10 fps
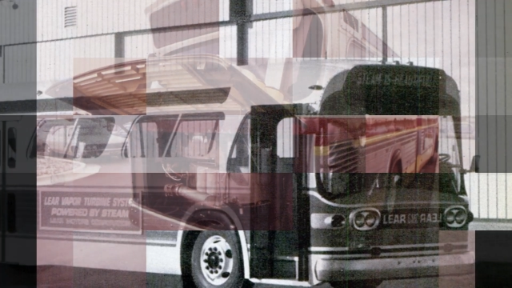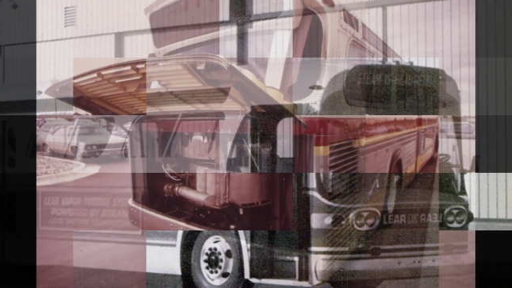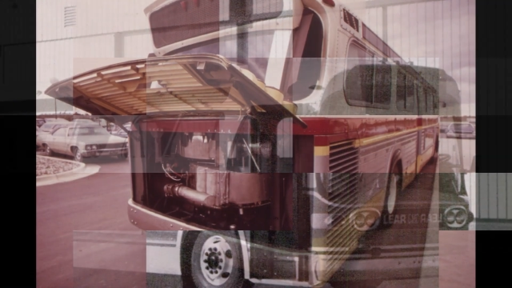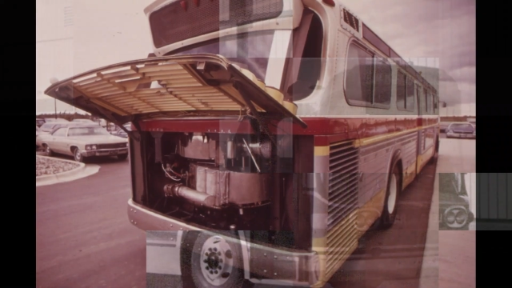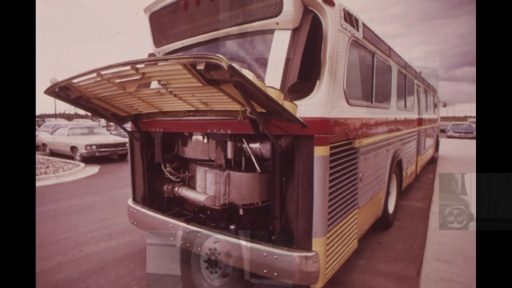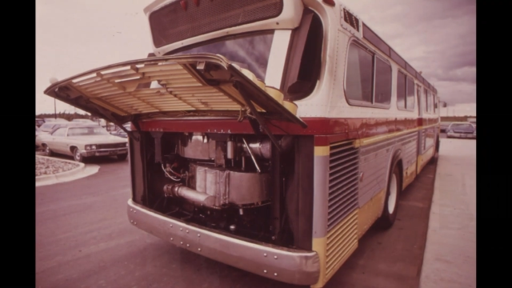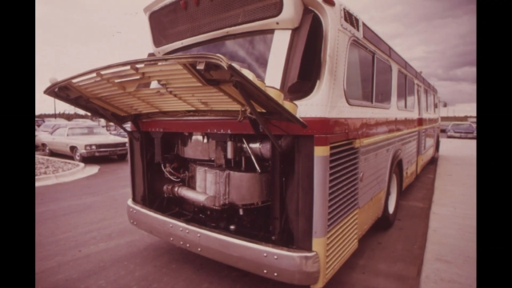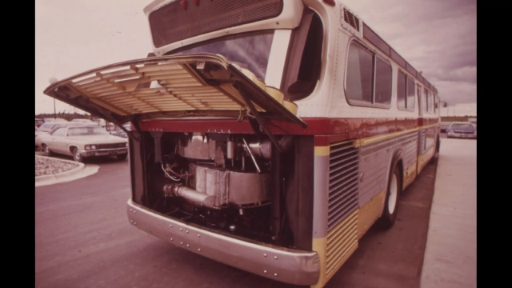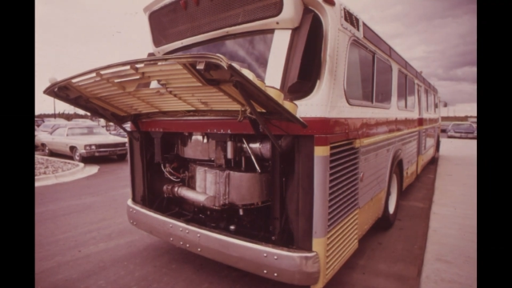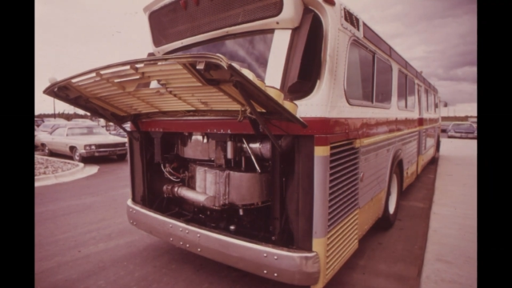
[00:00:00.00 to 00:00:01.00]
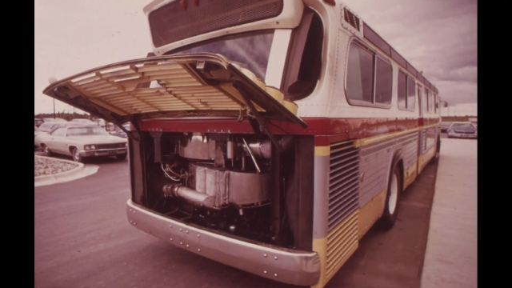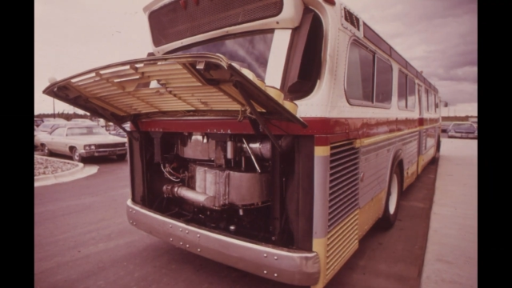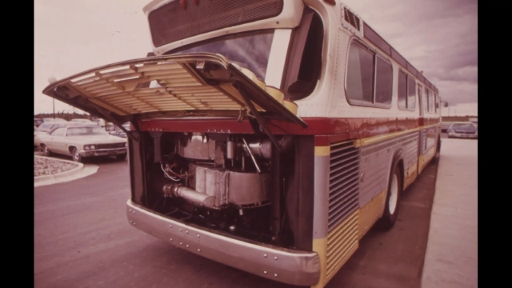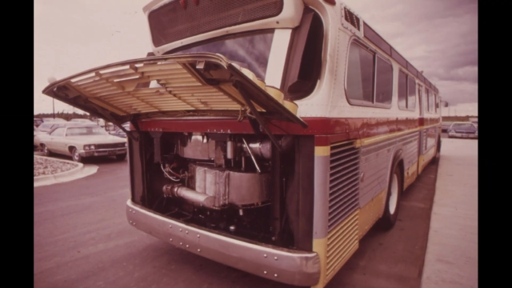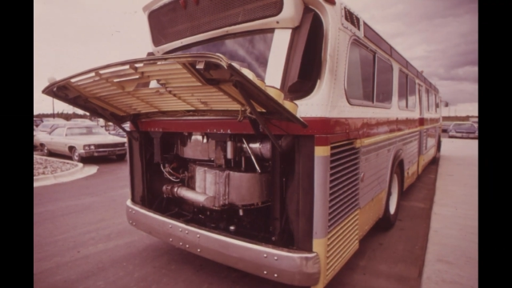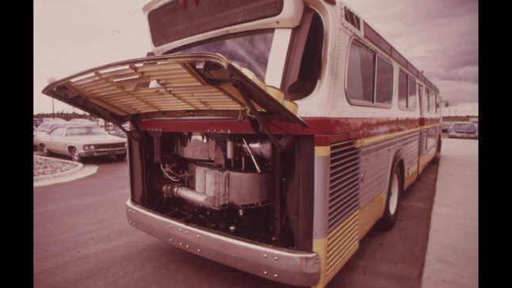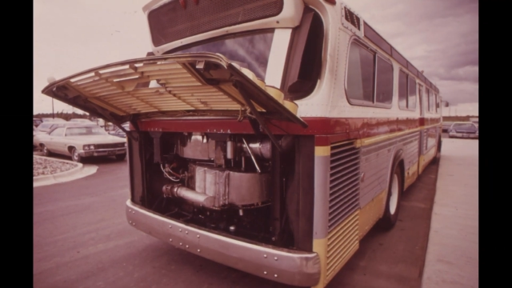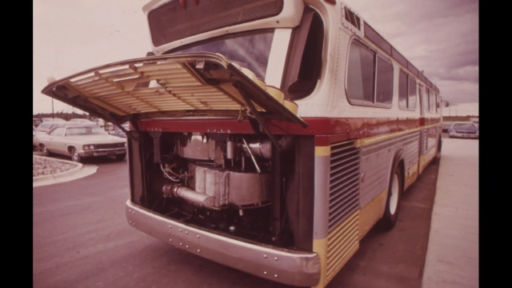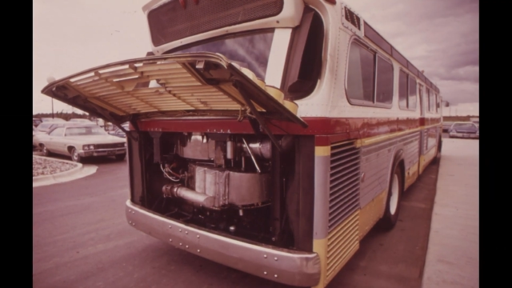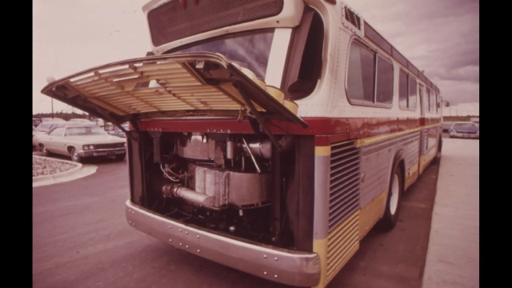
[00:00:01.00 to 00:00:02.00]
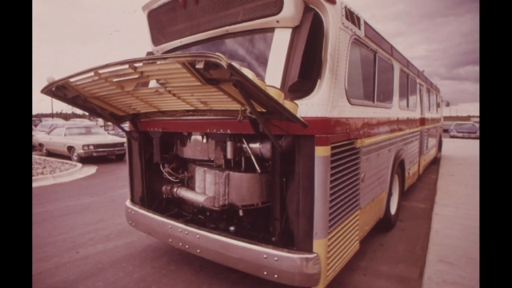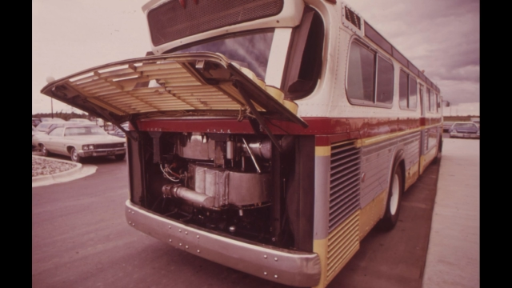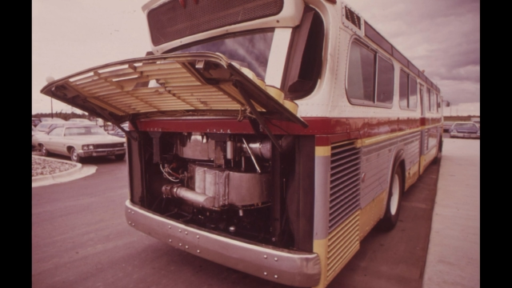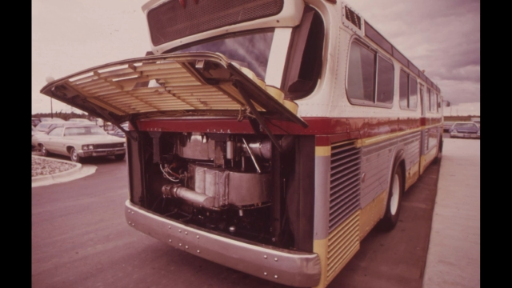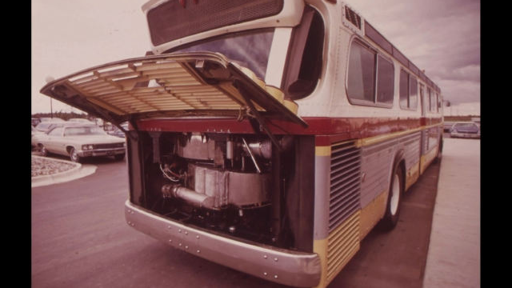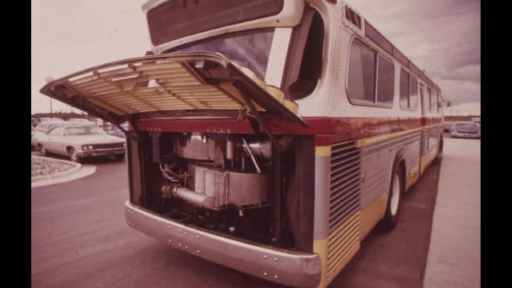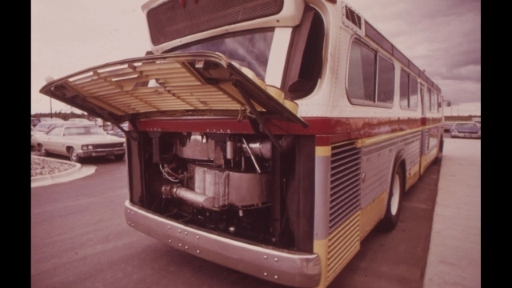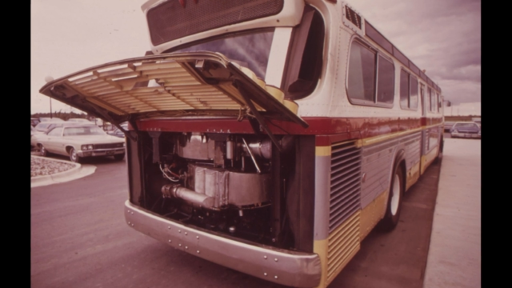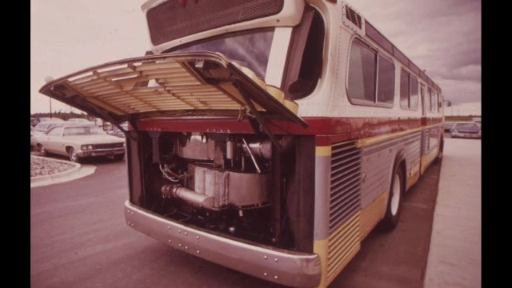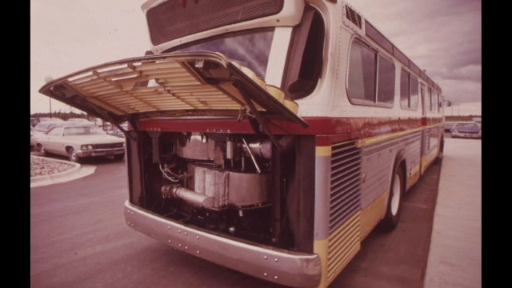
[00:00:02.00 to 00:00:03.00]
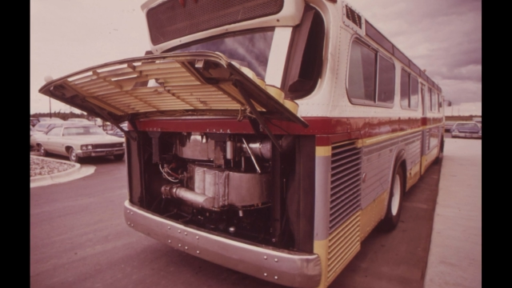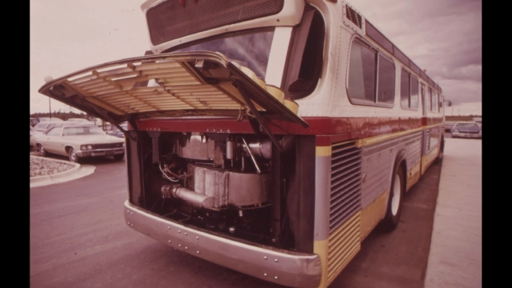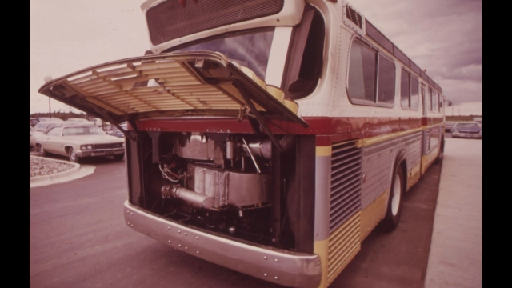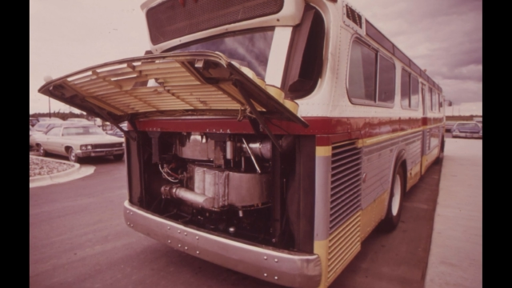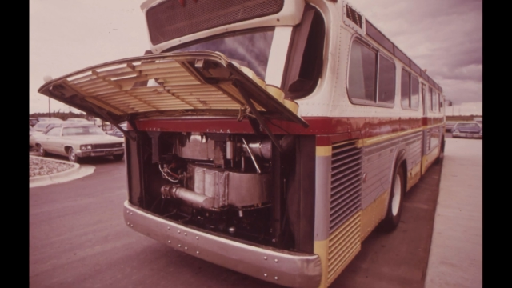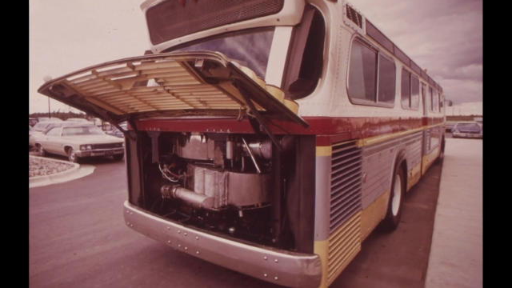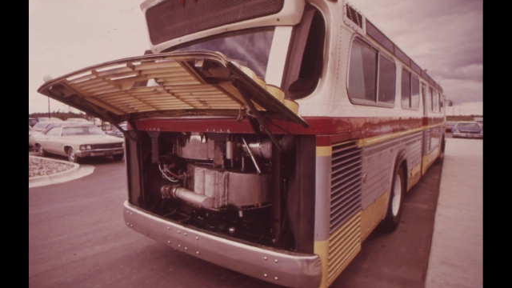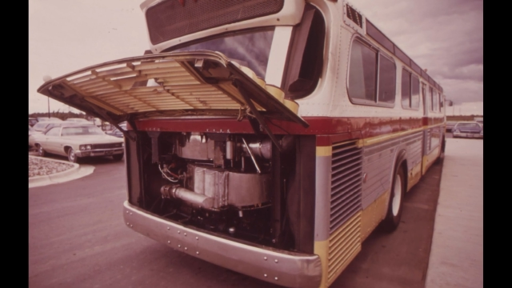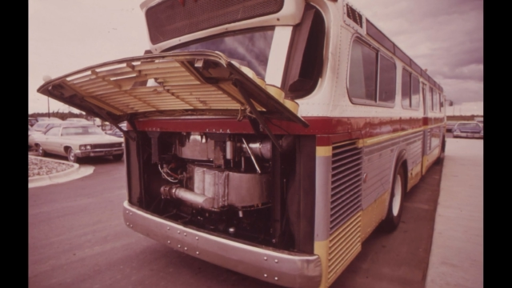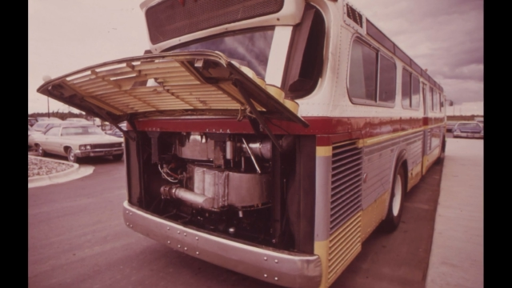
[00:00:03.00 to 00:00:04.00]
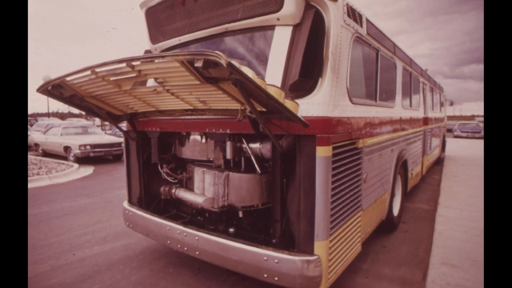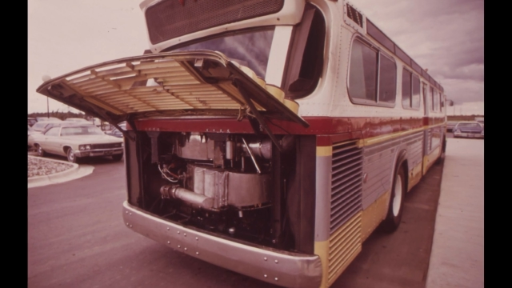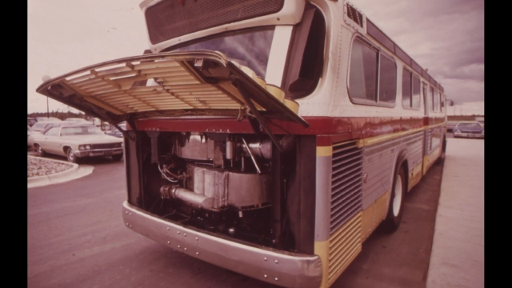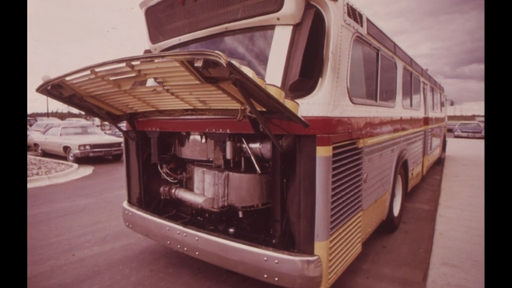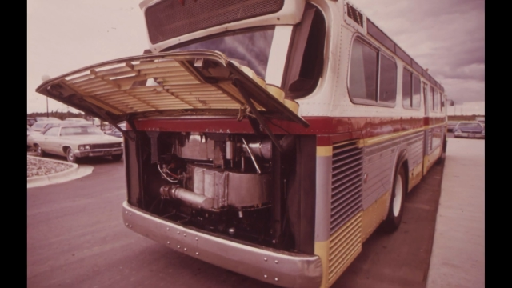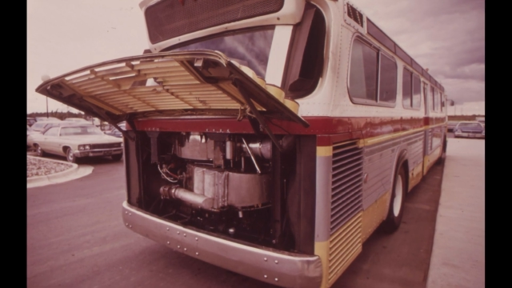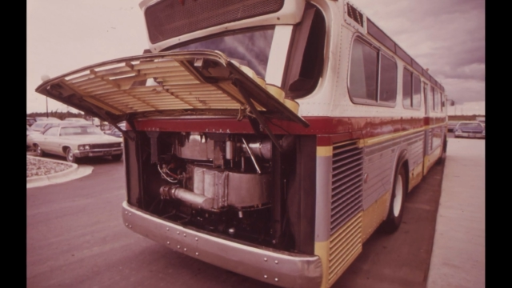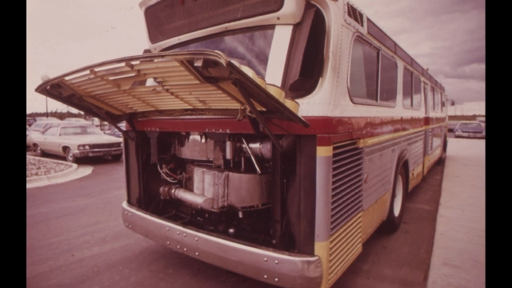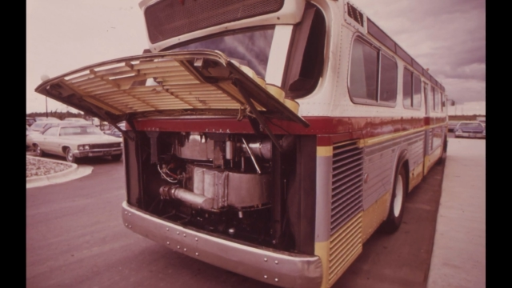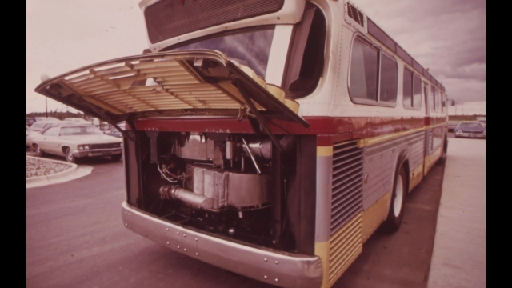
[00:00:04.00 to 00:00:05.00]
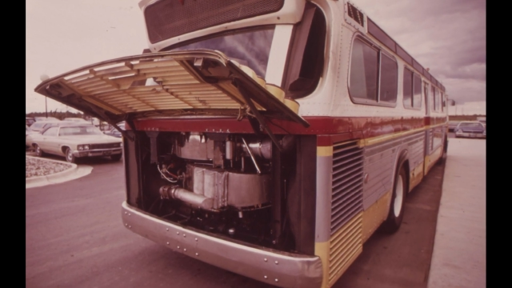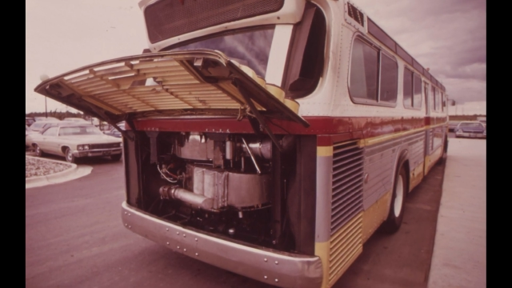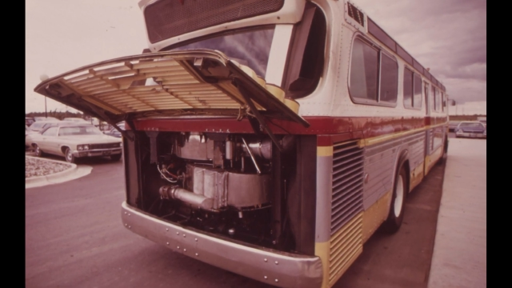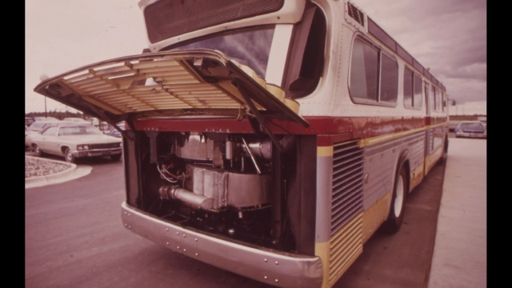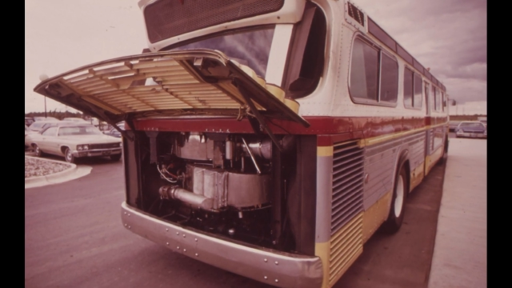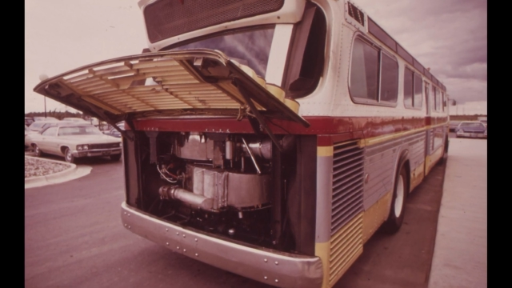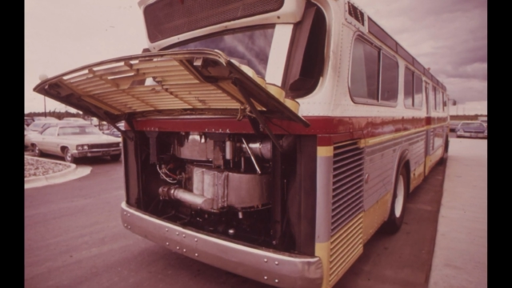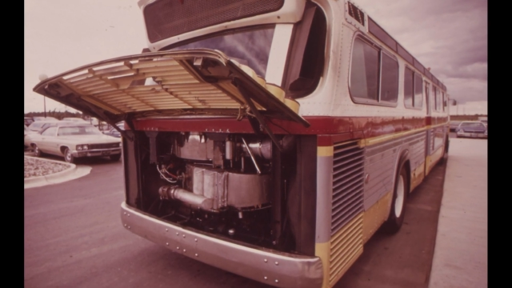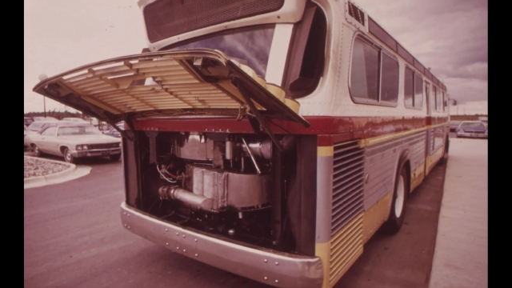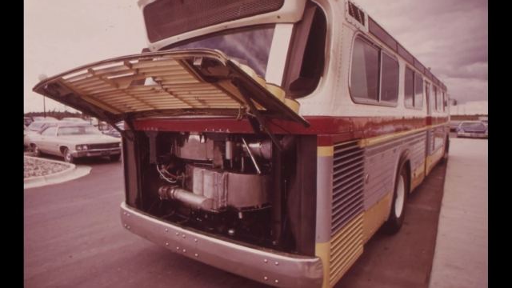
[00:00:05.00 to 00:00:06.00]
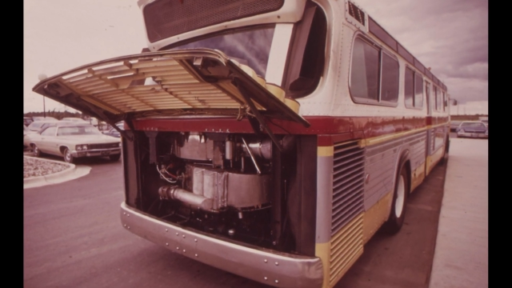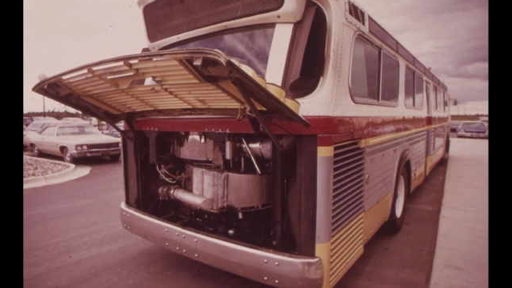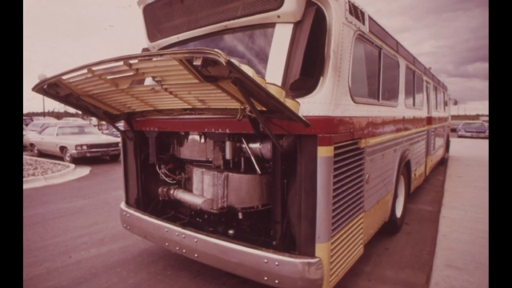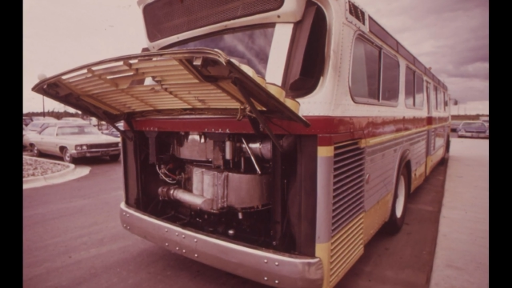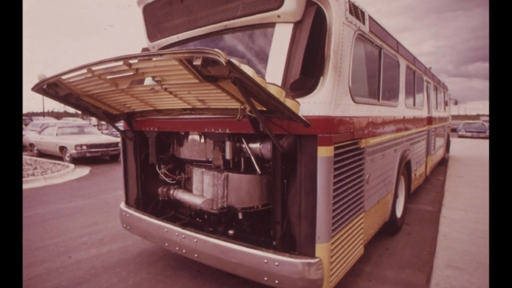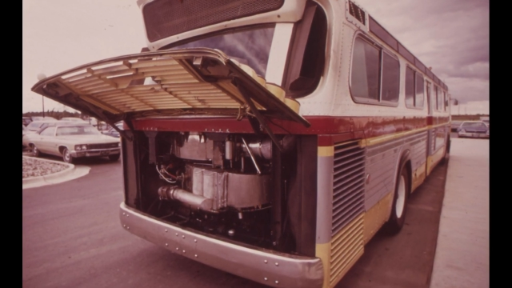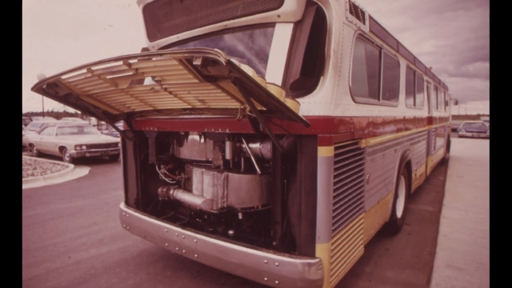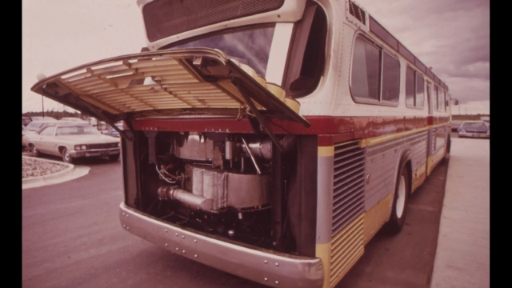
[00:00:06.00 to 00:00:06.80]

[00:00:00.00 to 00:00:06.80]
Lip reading: (no speaker visible)